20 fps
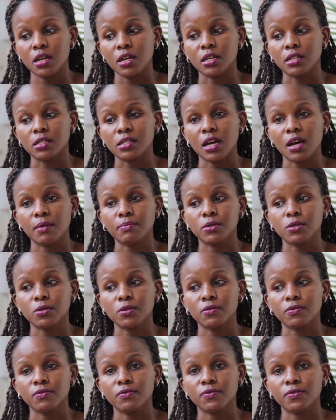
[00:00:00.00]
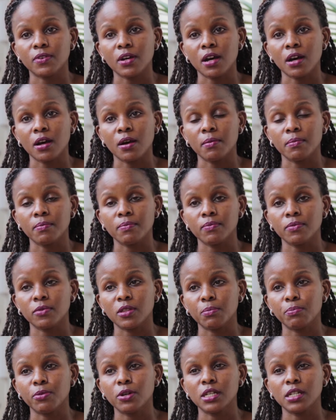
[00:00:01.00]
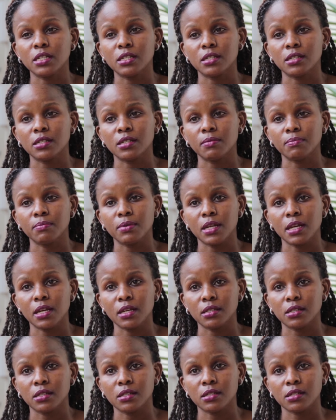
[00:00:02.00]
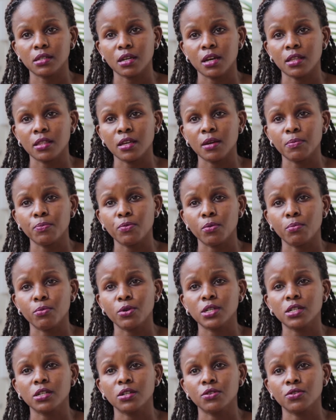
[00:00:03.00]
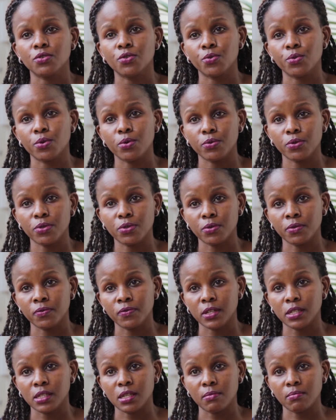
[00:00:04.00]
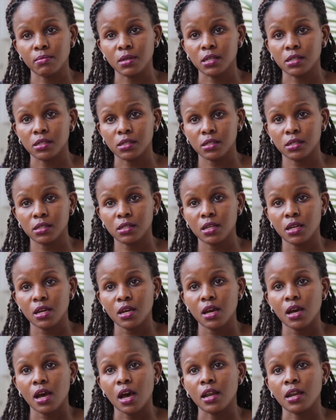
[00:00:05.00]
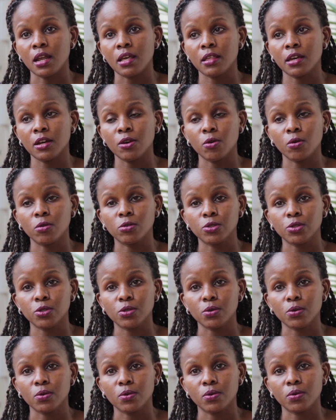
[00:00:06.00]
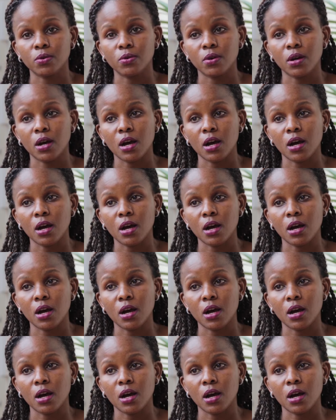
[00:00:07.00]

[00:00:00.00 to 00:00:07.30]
in terms of the policies in place. Are they promoting growth of SMEs? And are they also